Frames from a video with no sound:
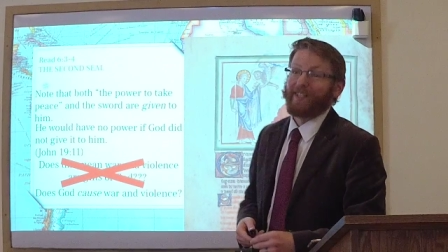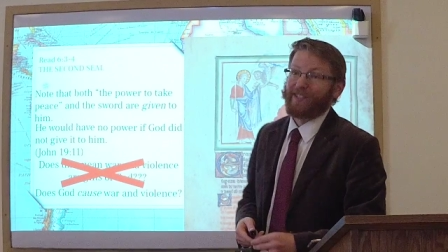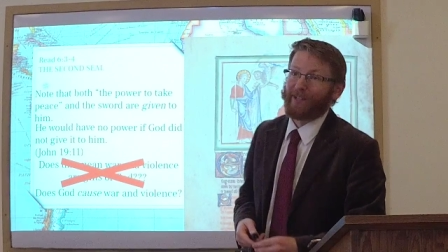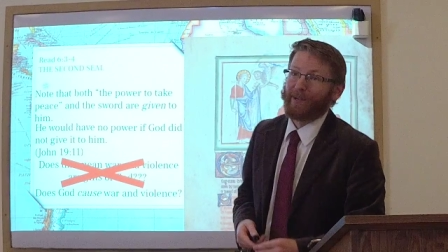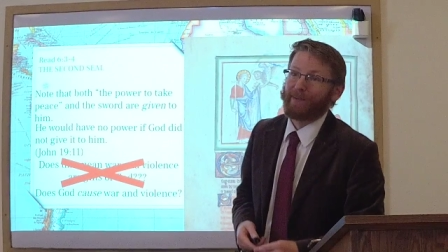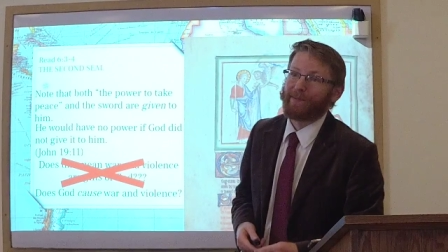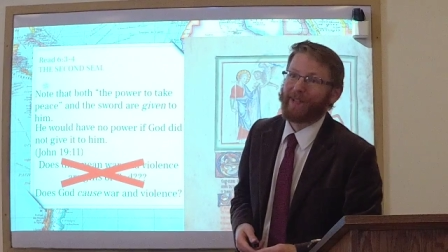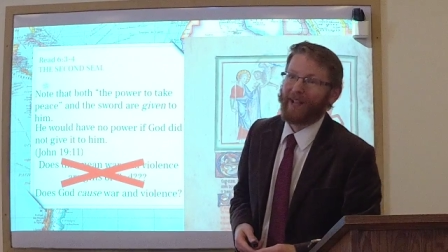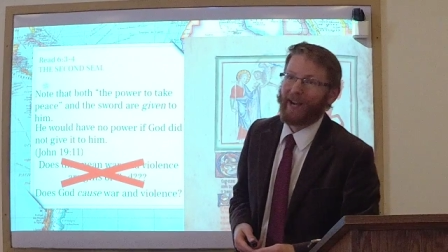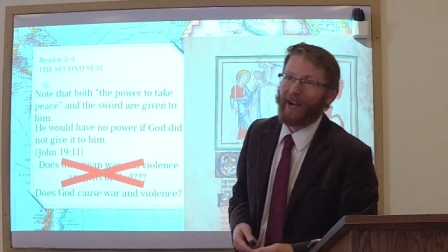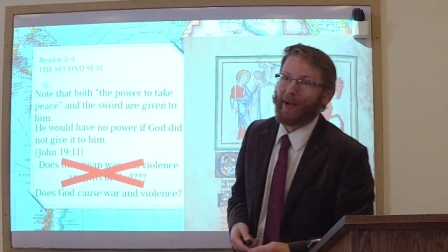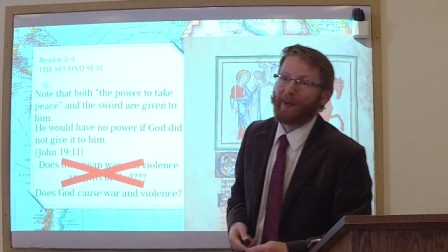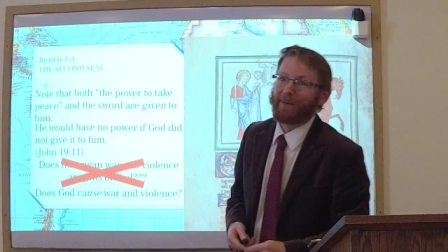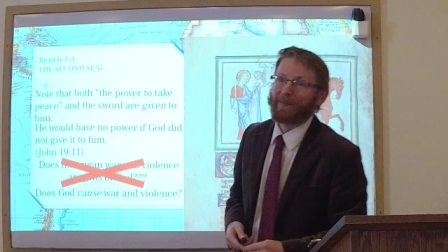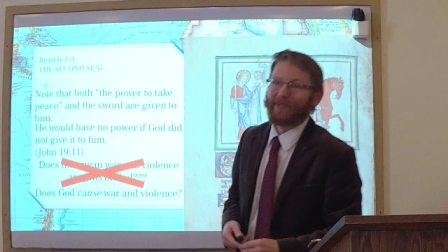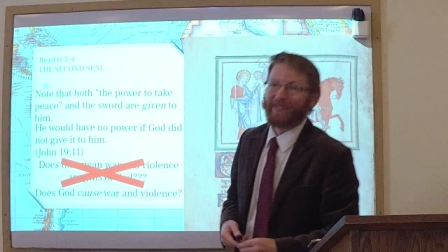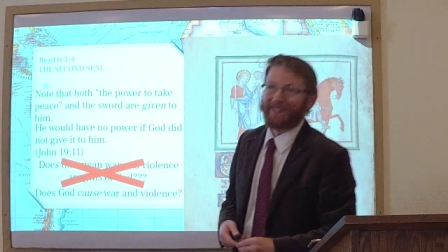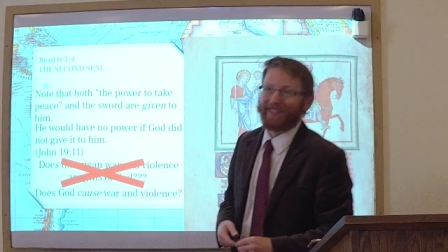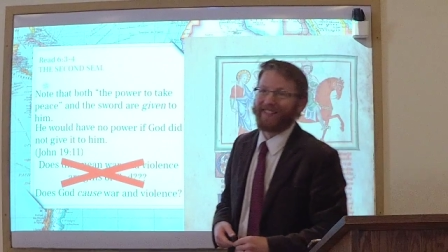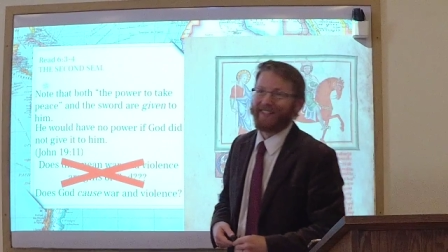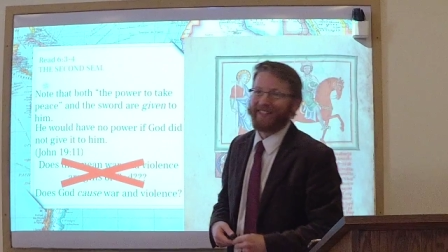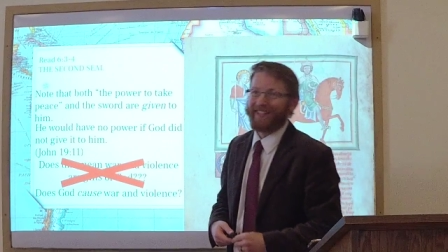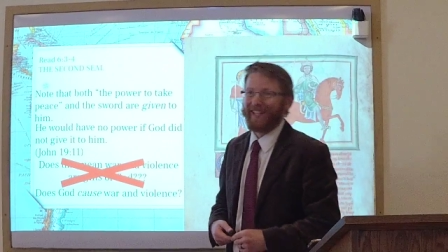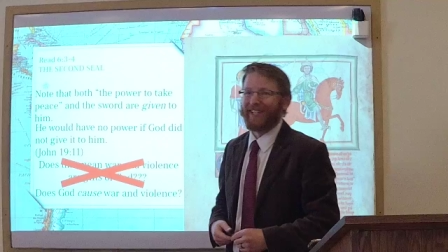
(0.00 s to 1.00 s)

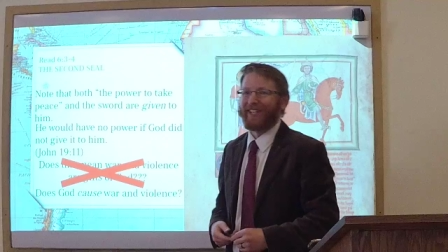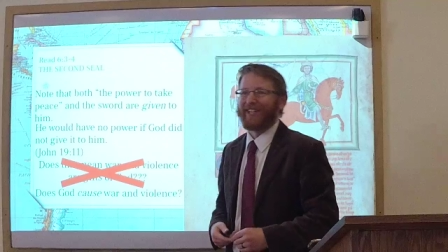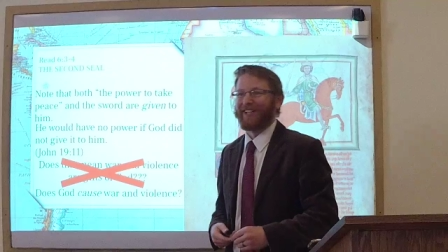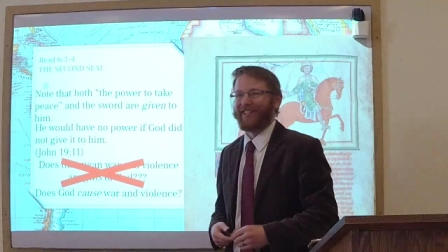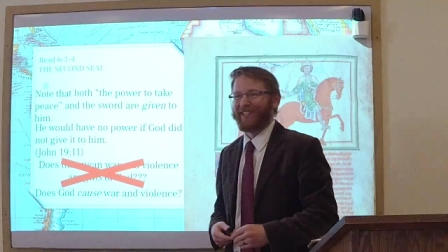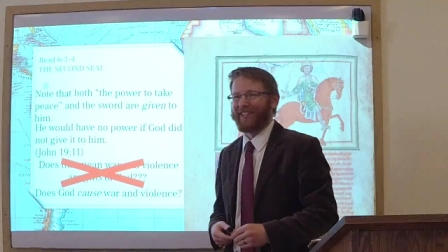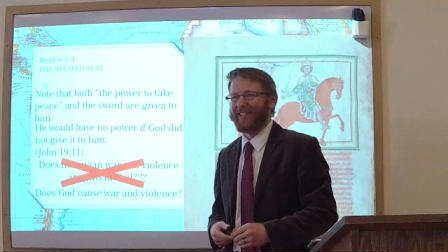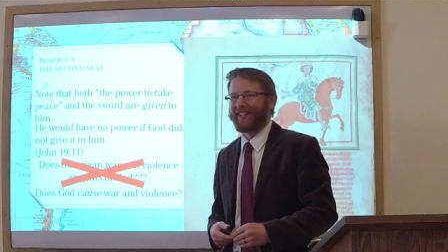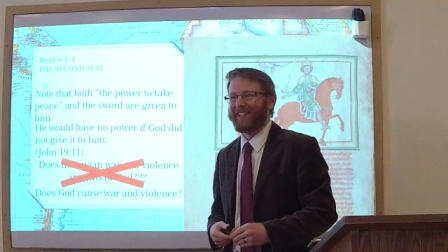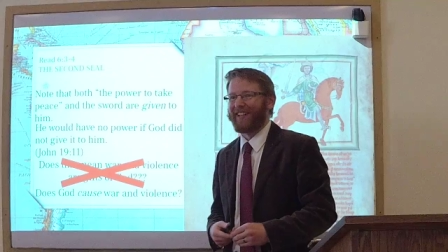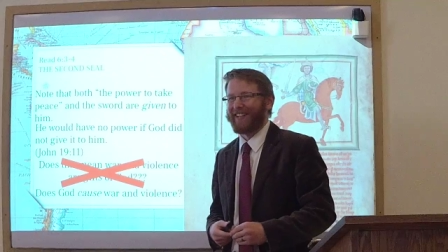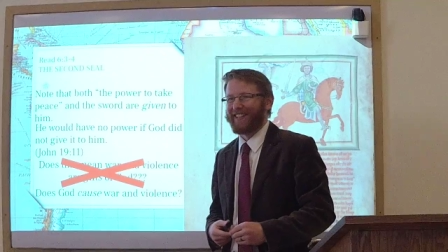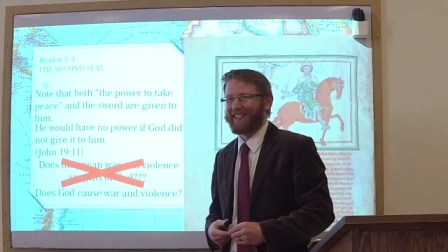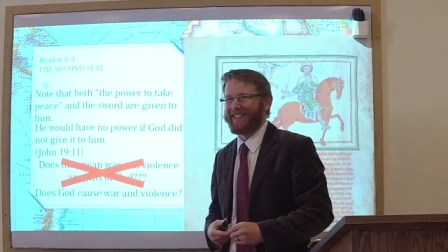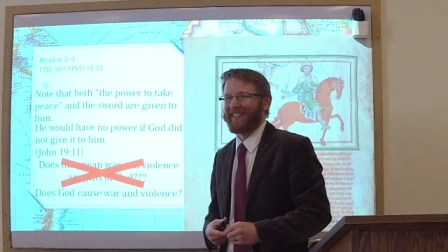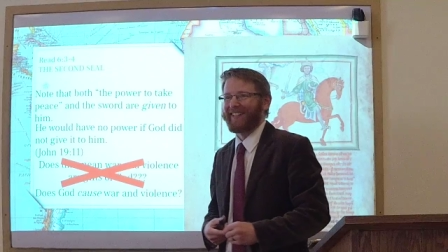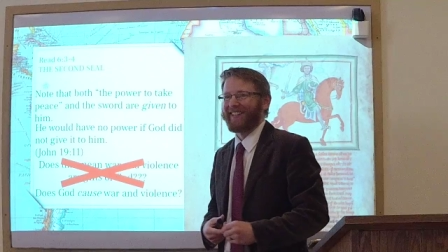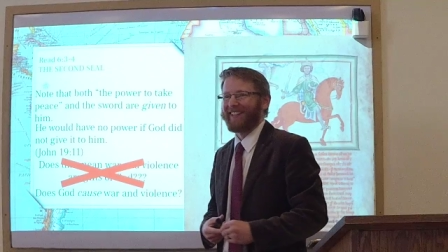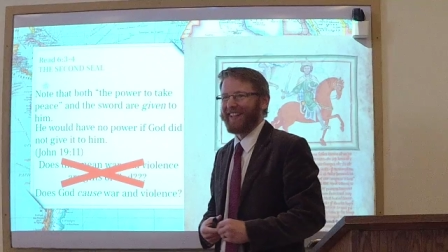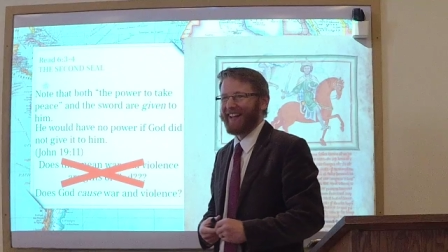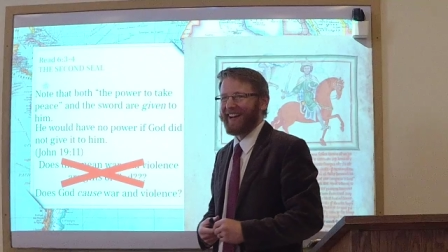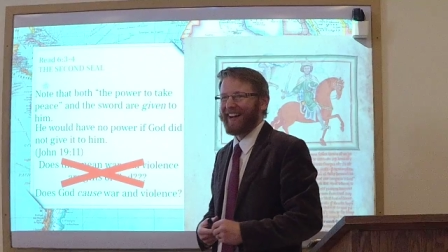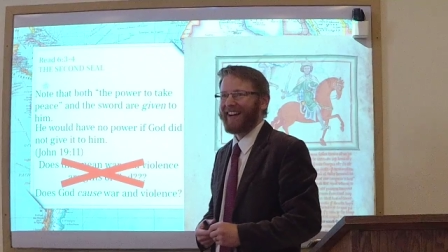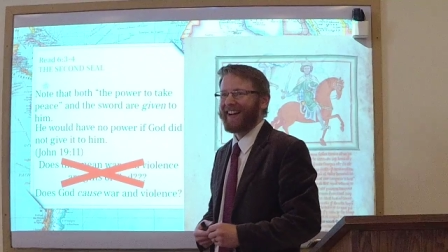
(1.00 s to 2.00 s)
sometimes to teach us a
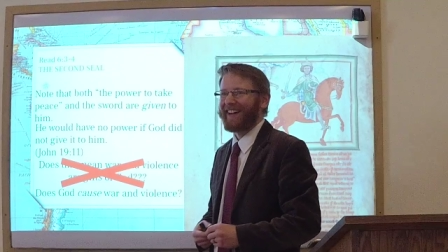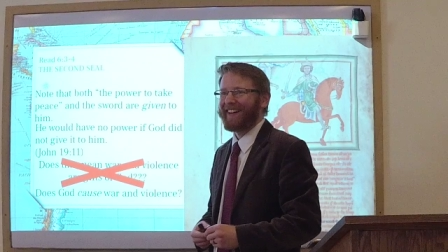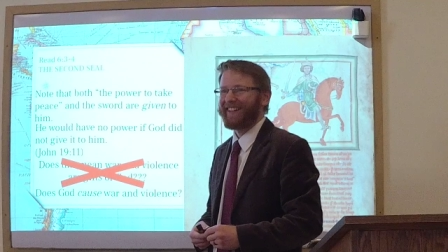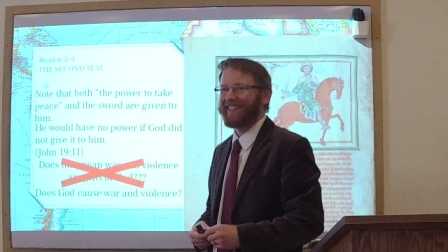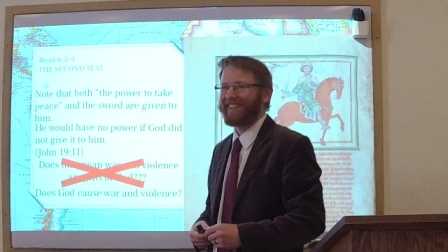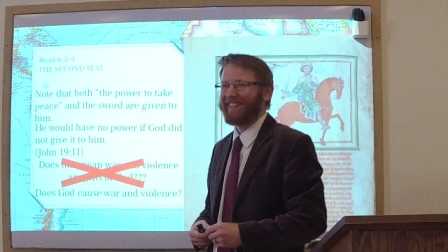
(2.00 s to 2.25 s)
lesson. Yeah.